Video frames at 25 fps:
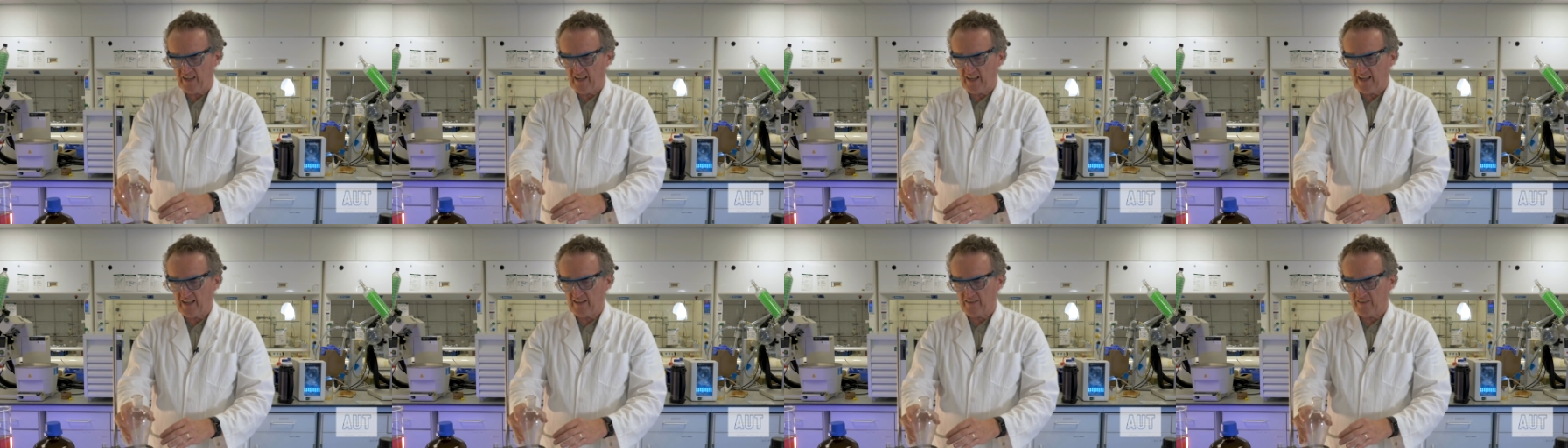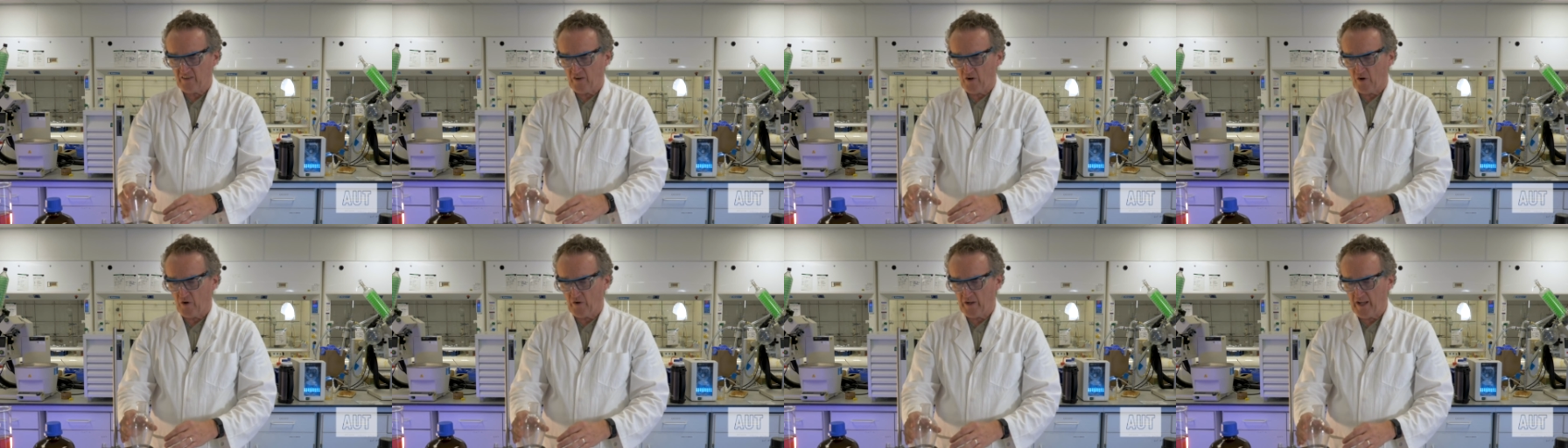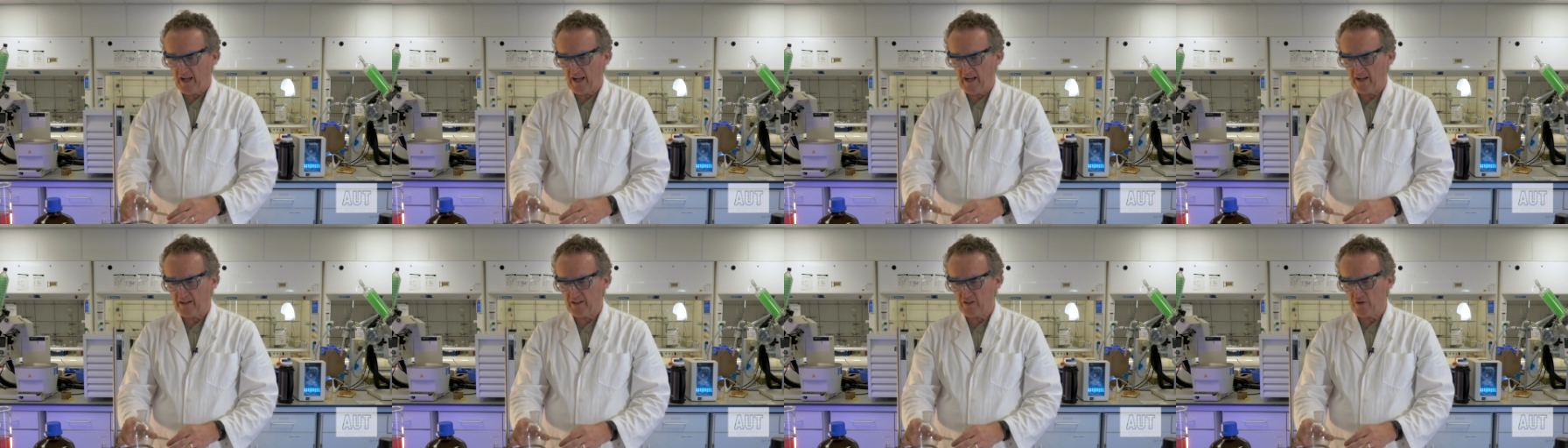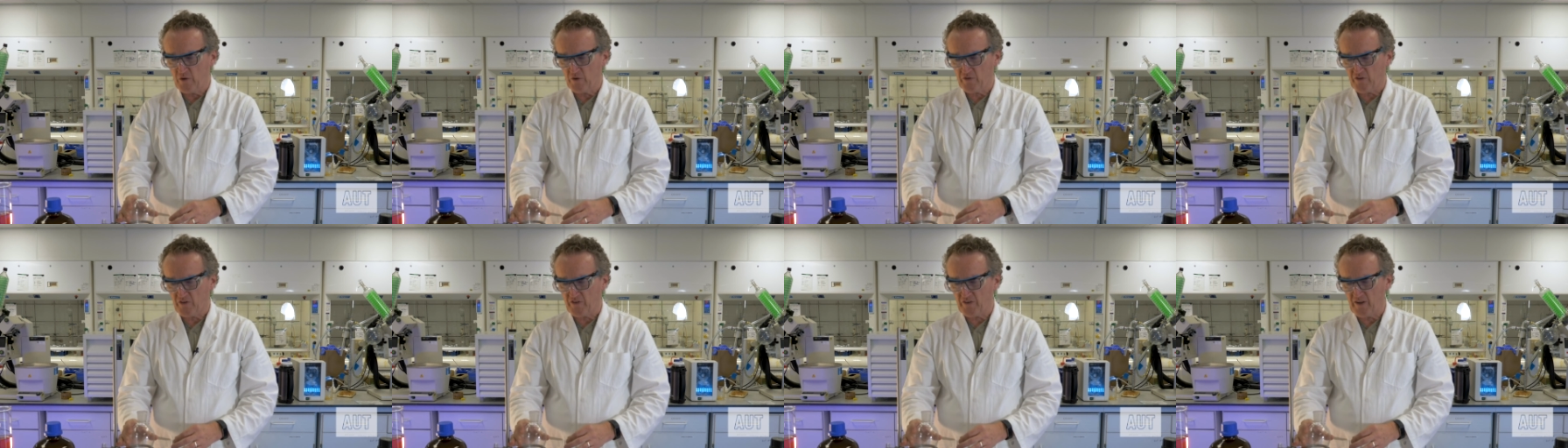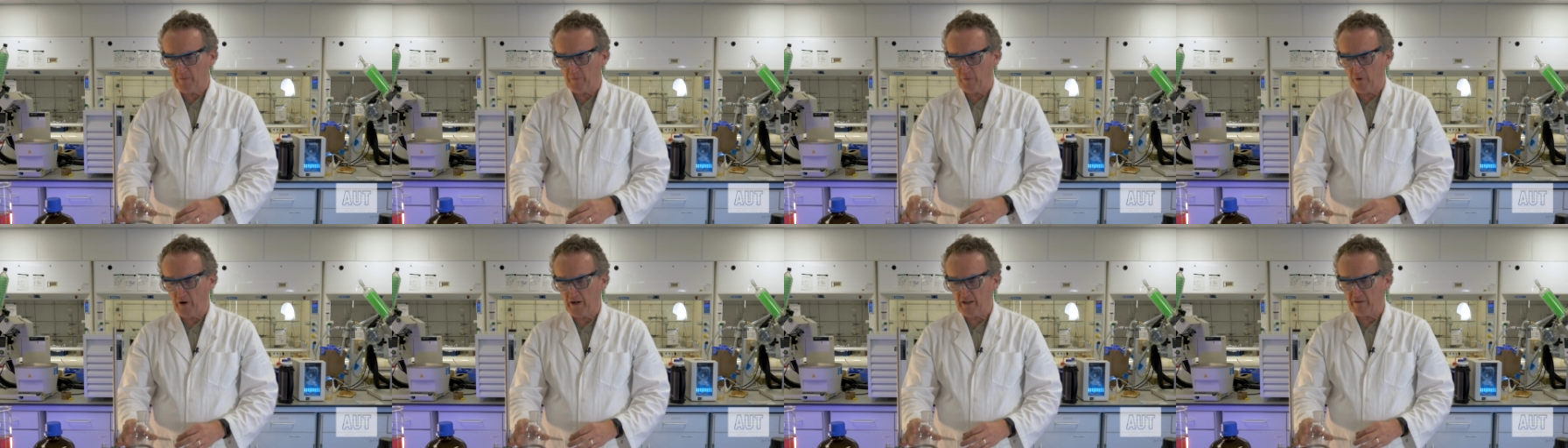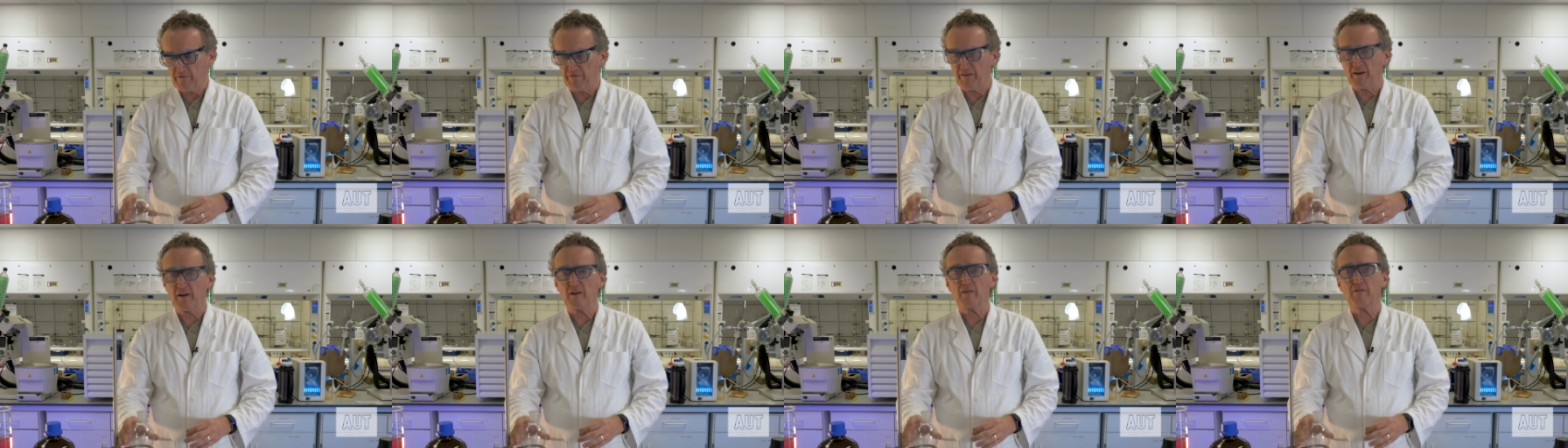it on how to use a separating
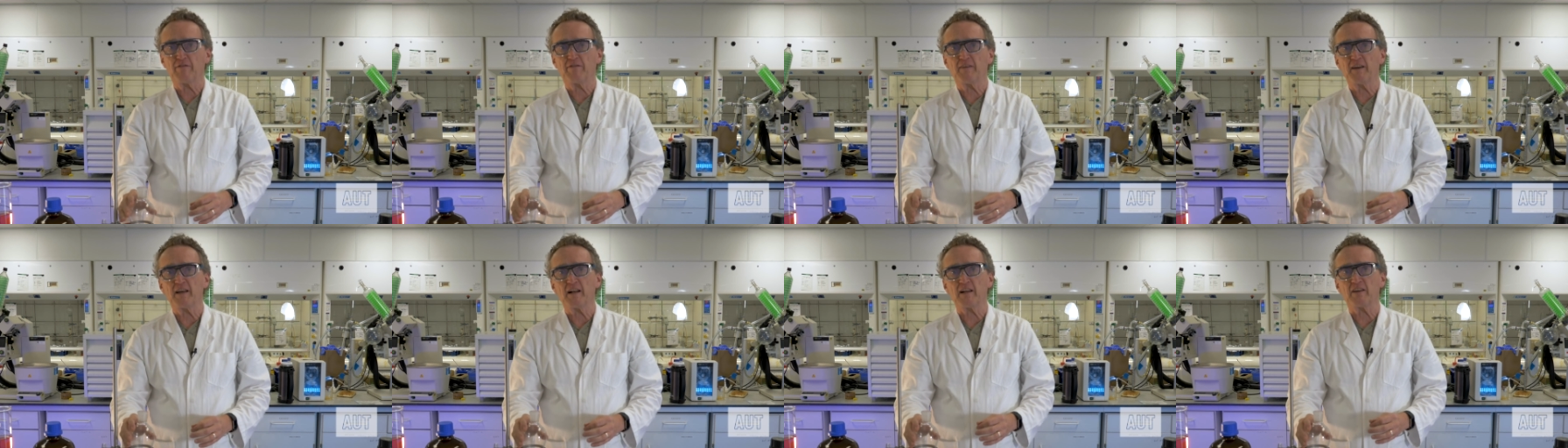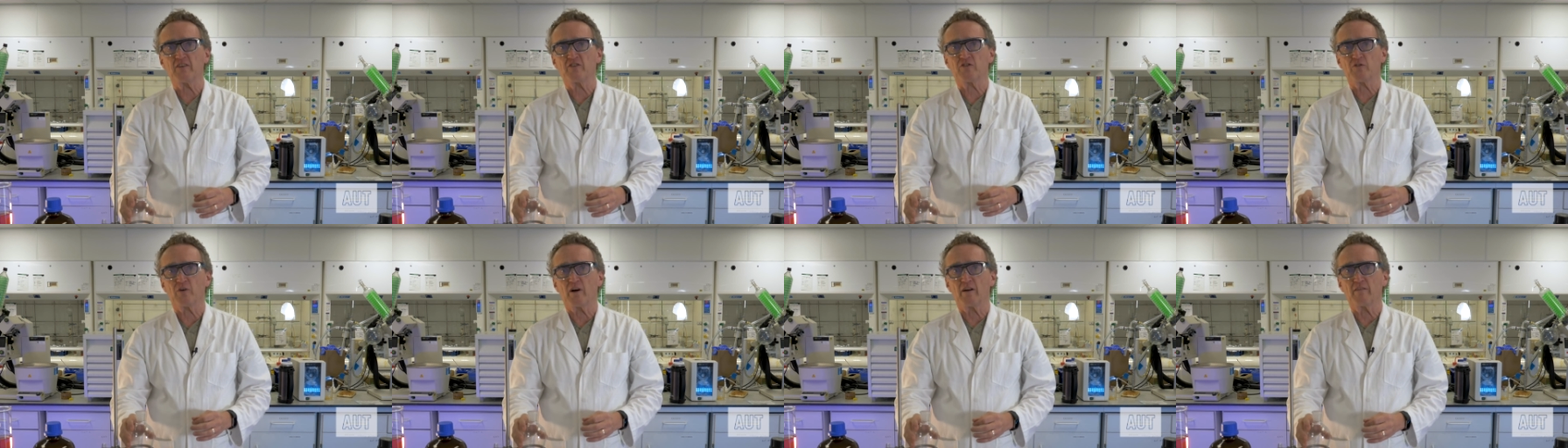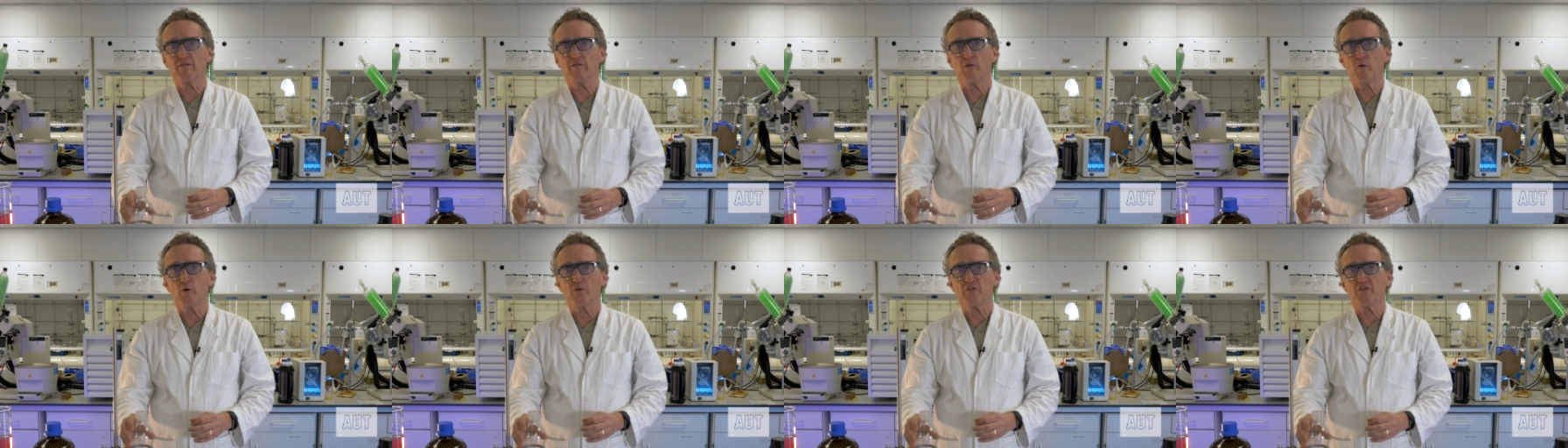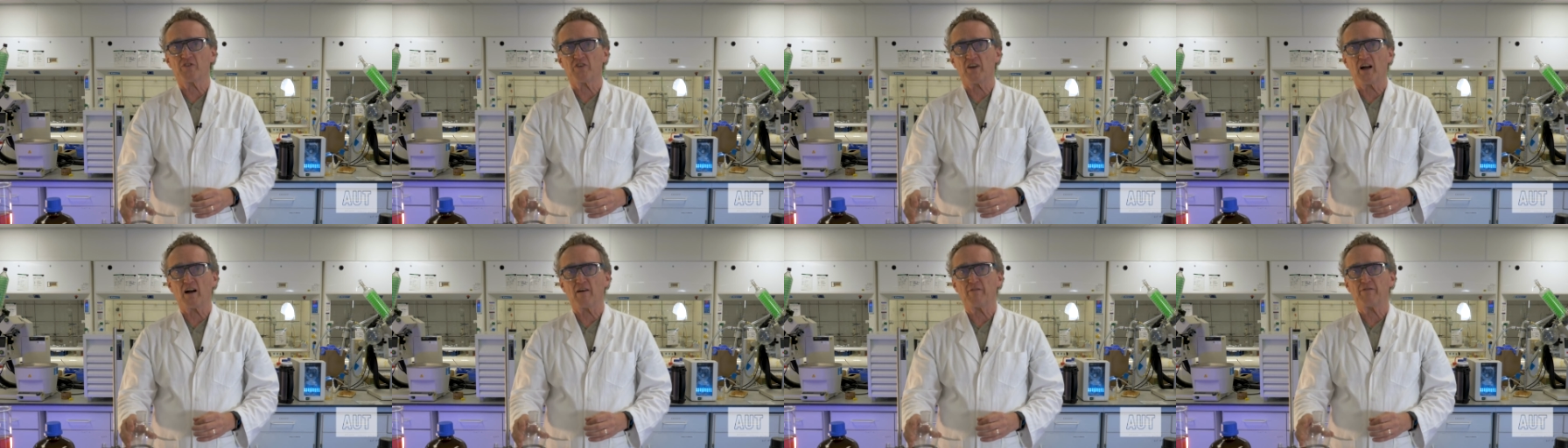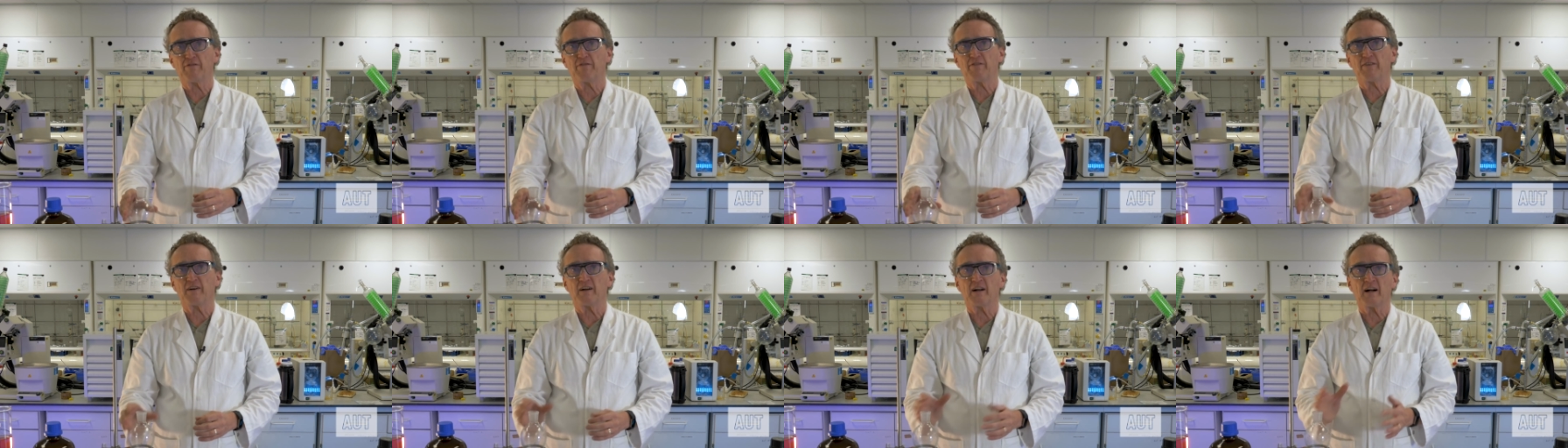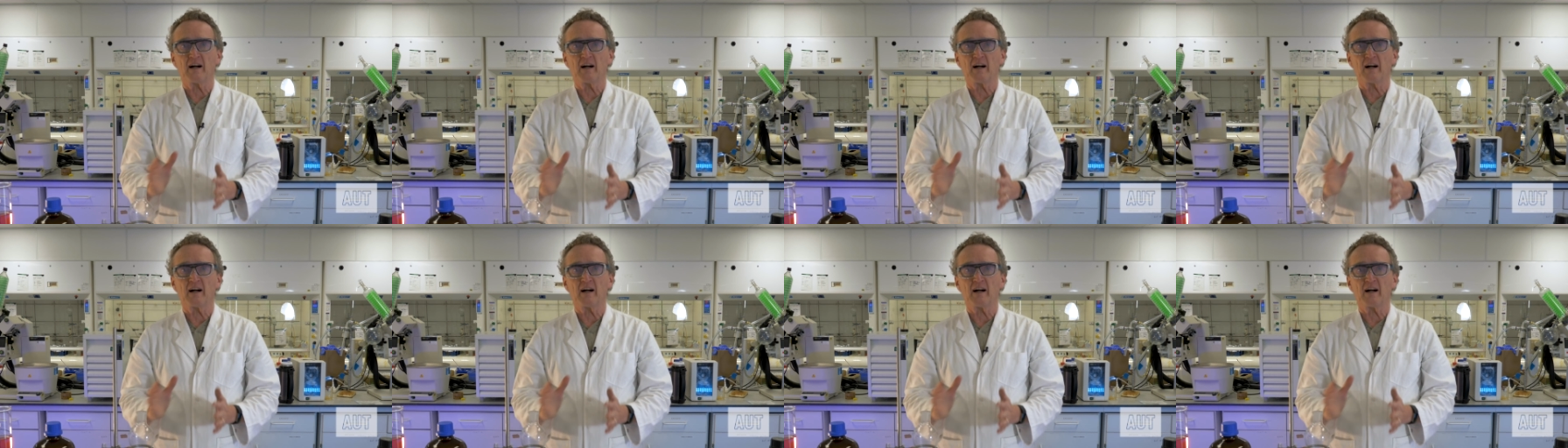funnel. Fairly straightforward stuff.